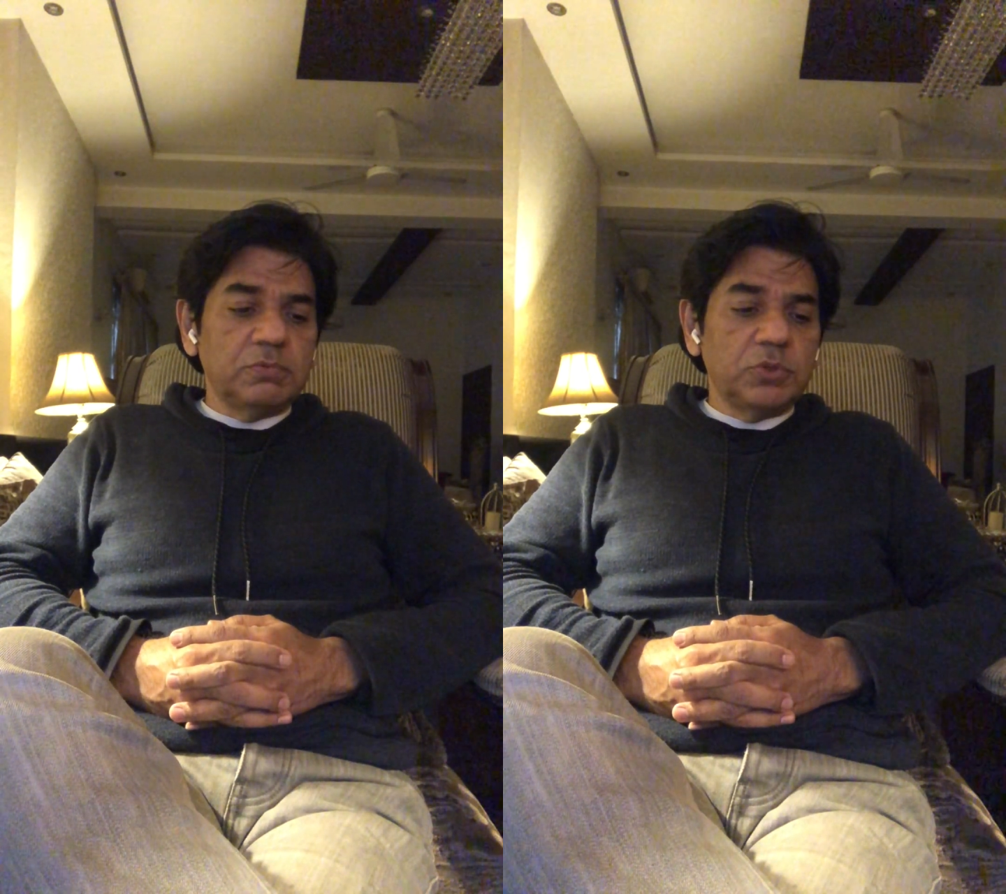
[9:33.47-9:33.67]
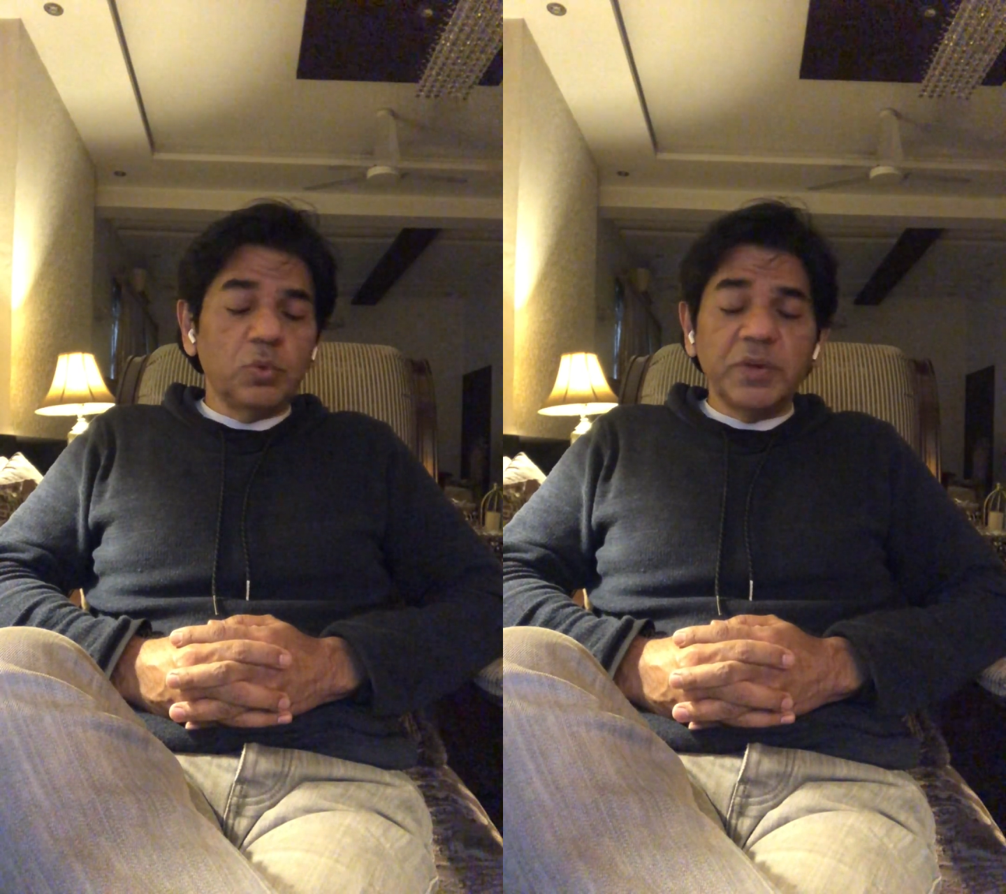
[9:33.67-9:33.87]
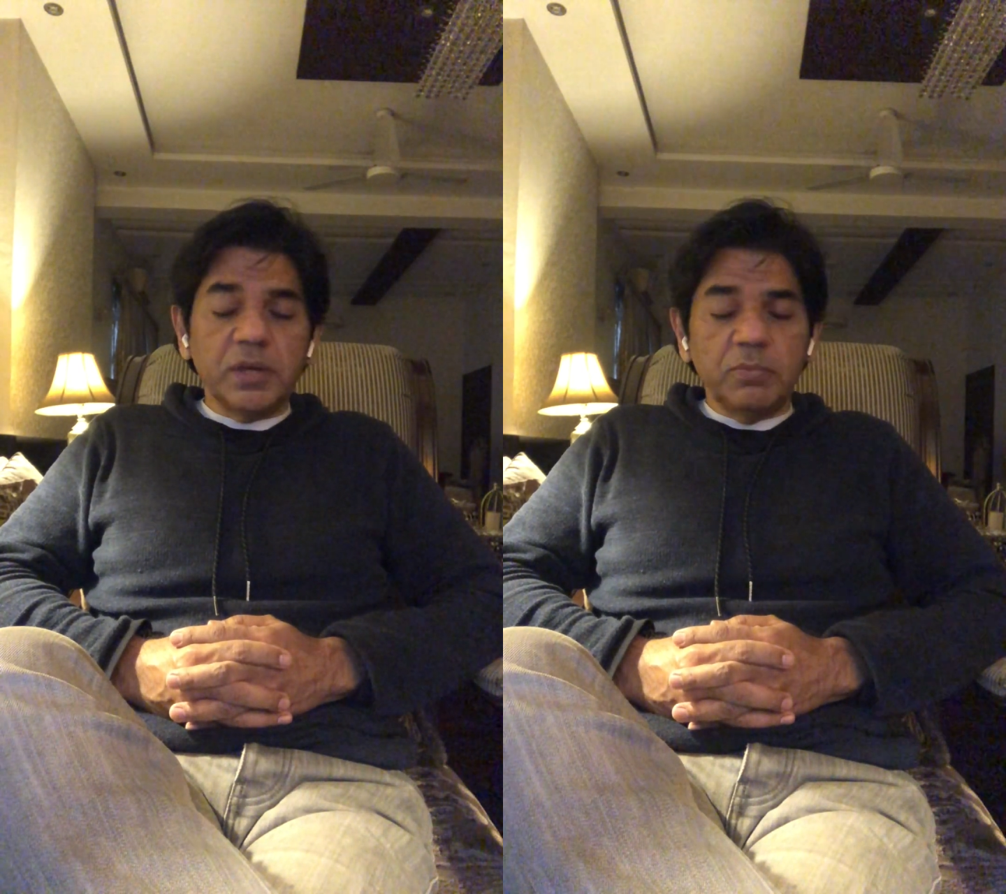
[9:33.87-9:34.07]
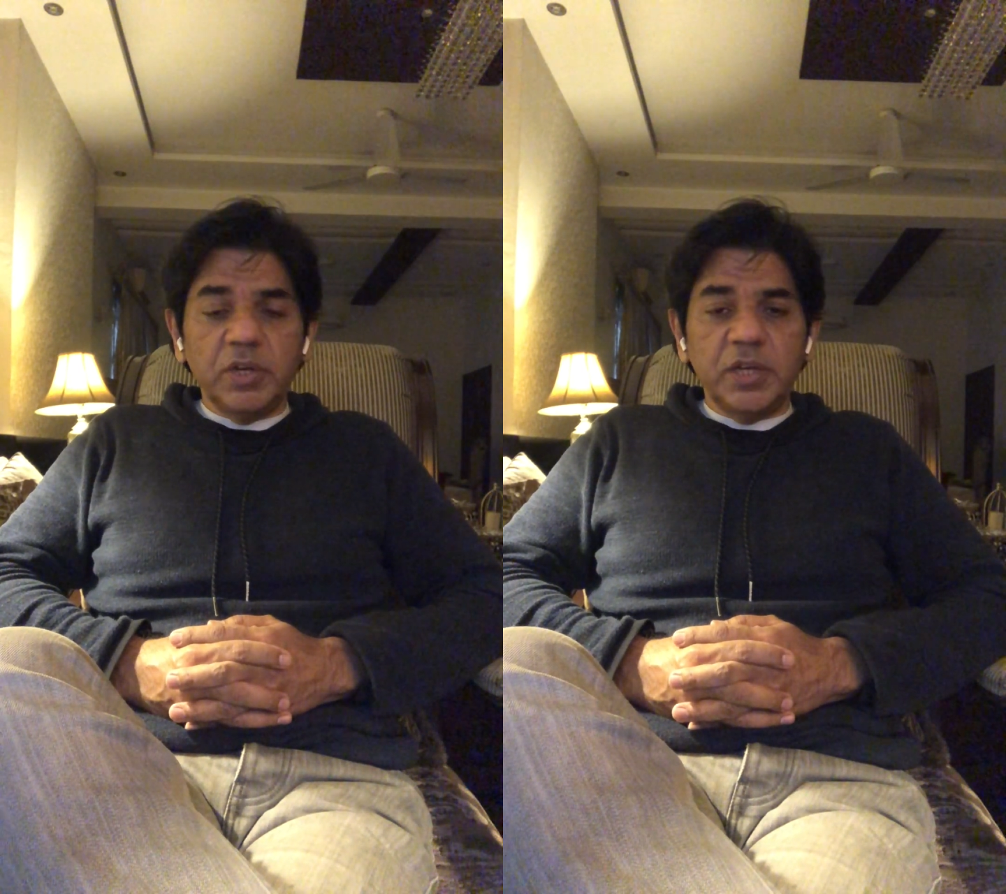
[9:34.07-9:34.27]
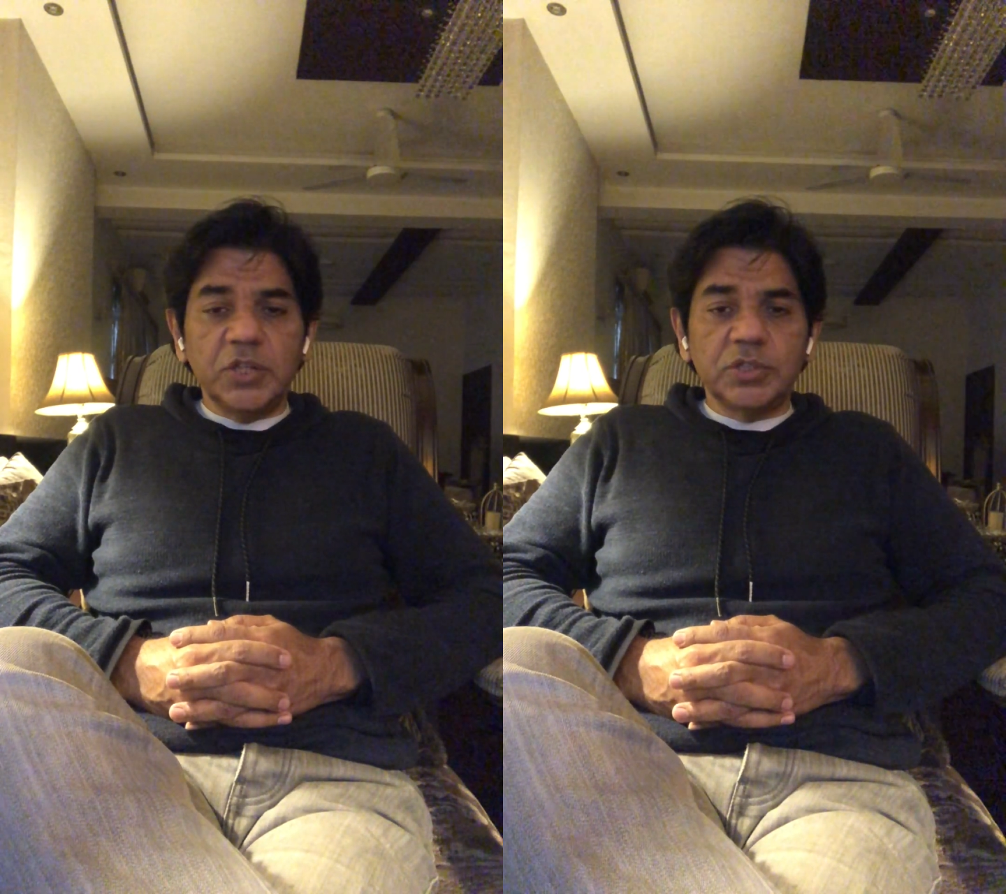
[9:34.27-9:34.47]
two-way
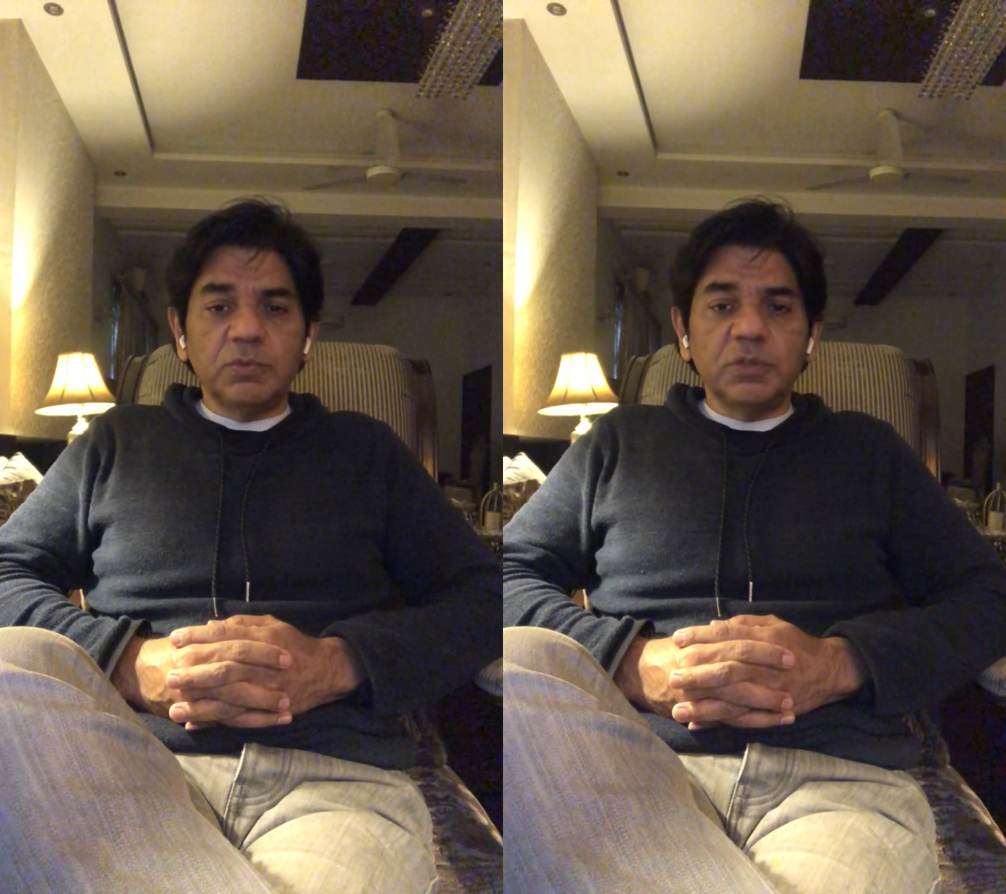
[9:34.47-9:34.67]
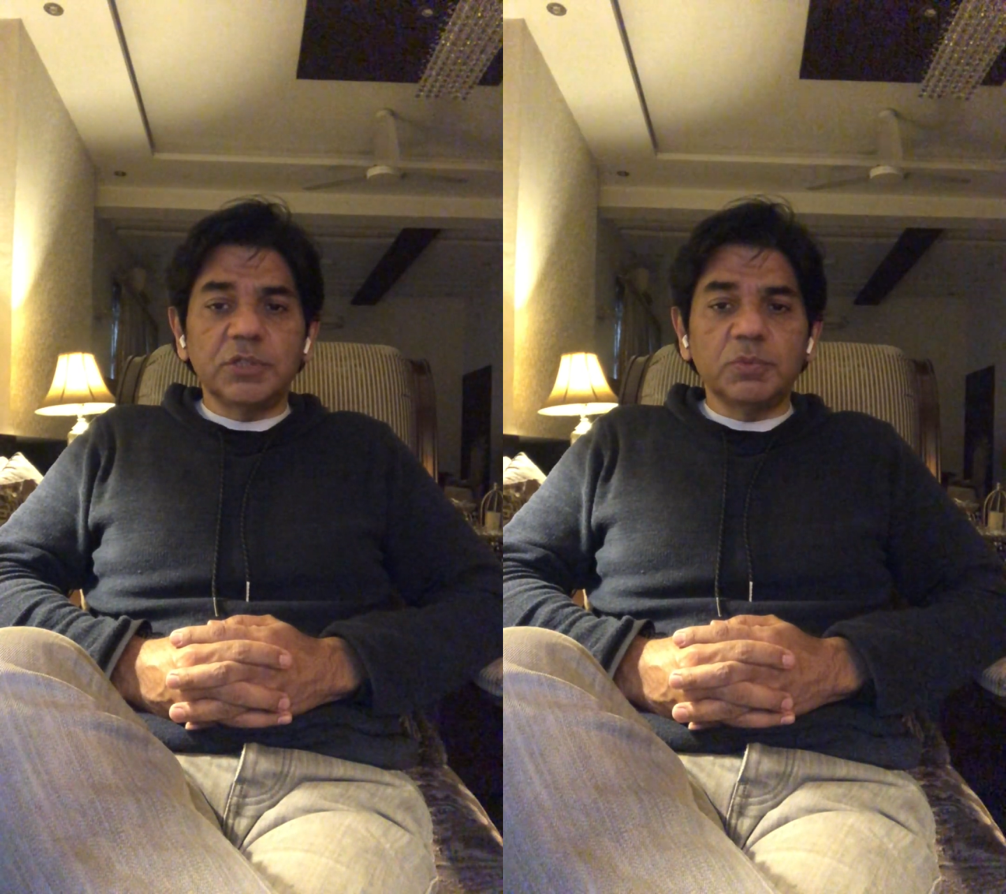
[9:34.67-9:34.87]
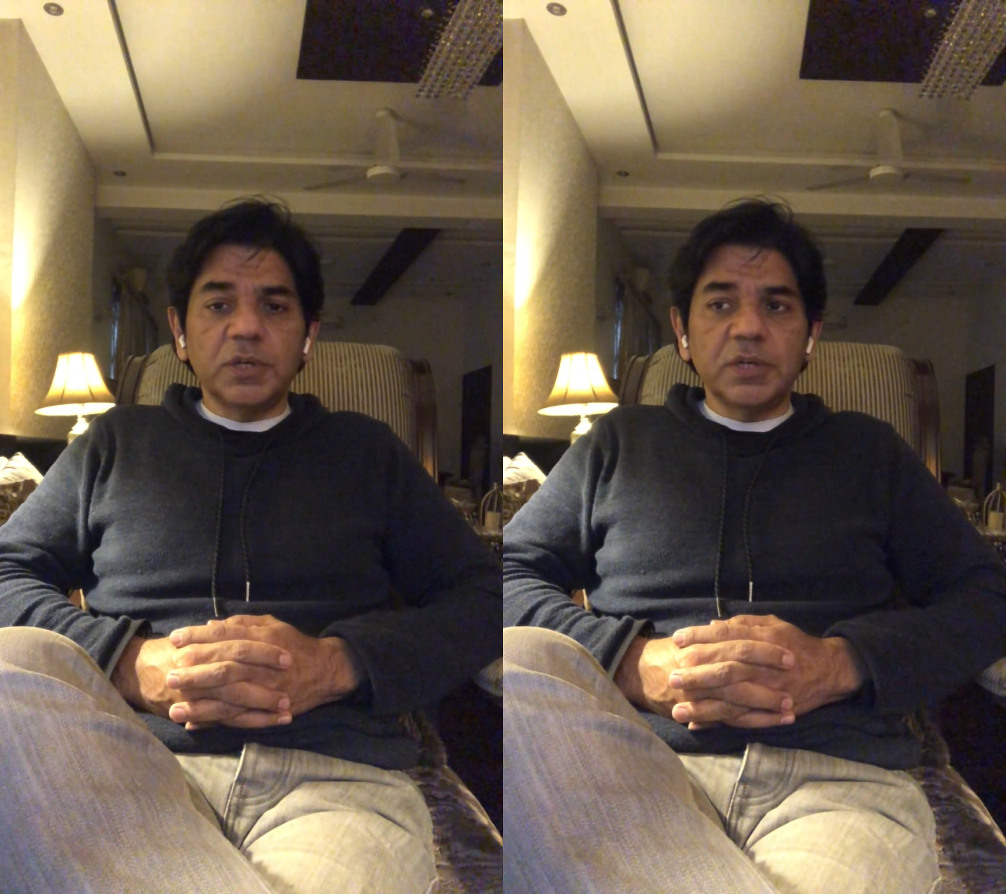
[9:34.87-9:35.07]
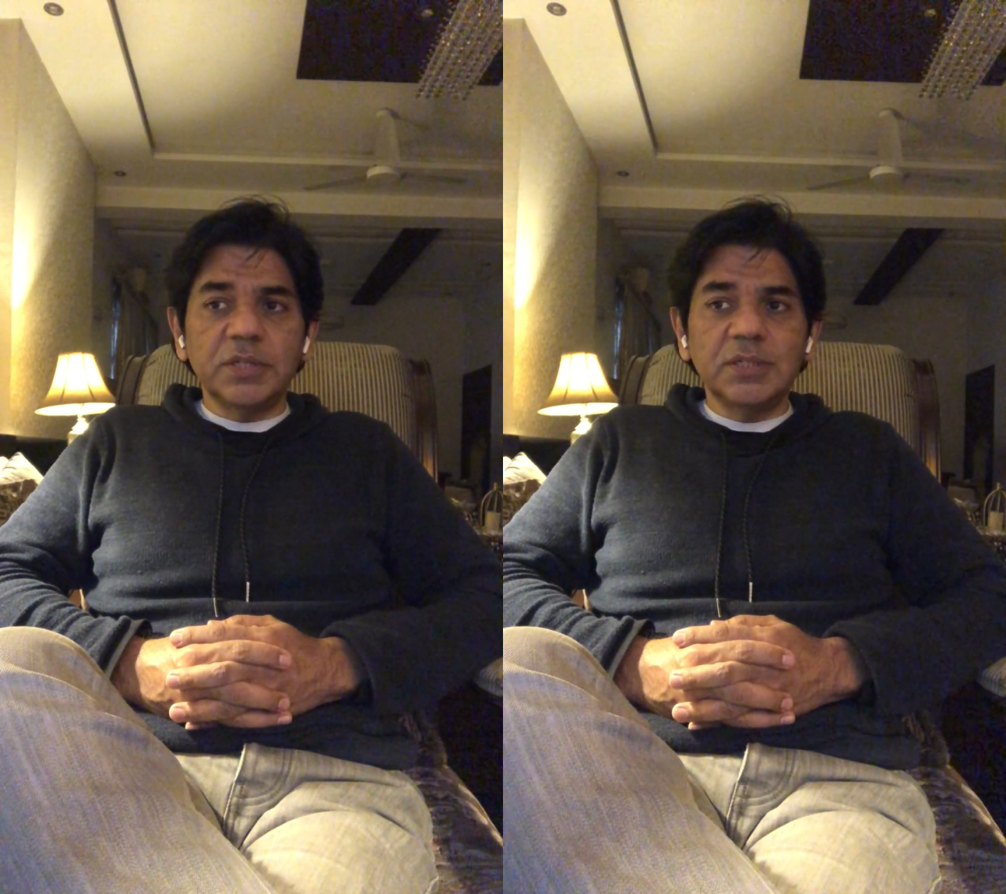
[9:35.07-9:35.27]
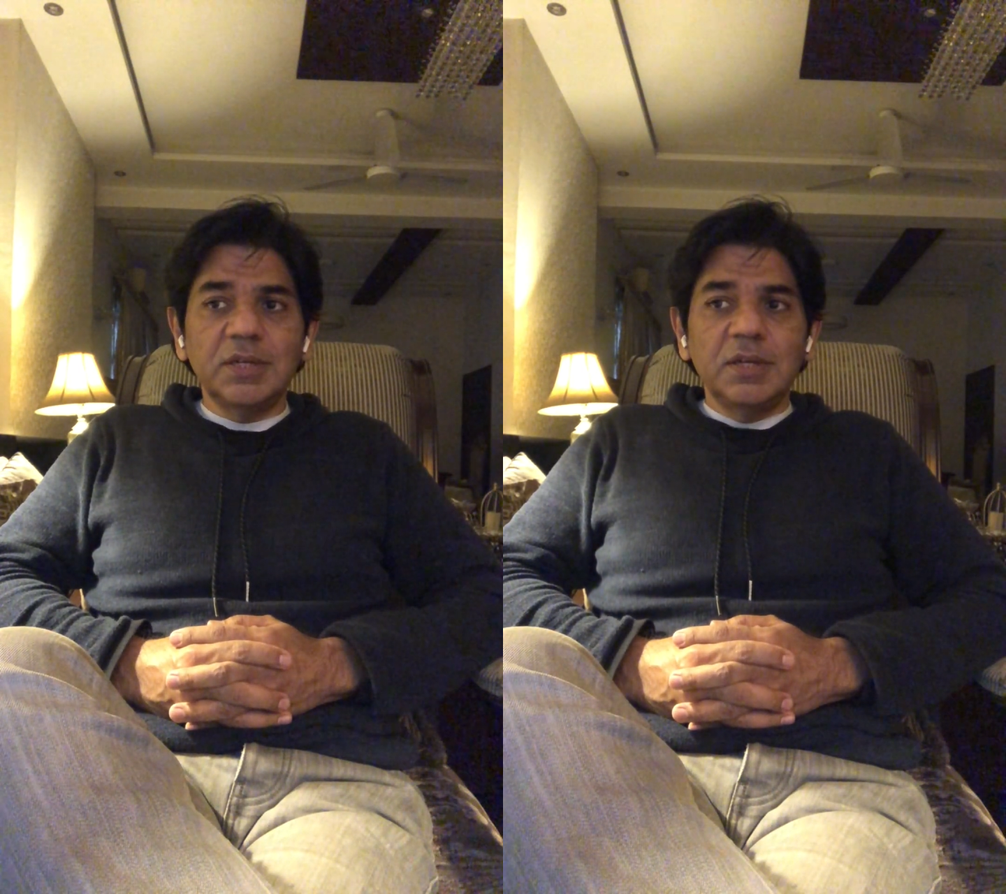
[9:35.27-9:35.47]
communication with his workers.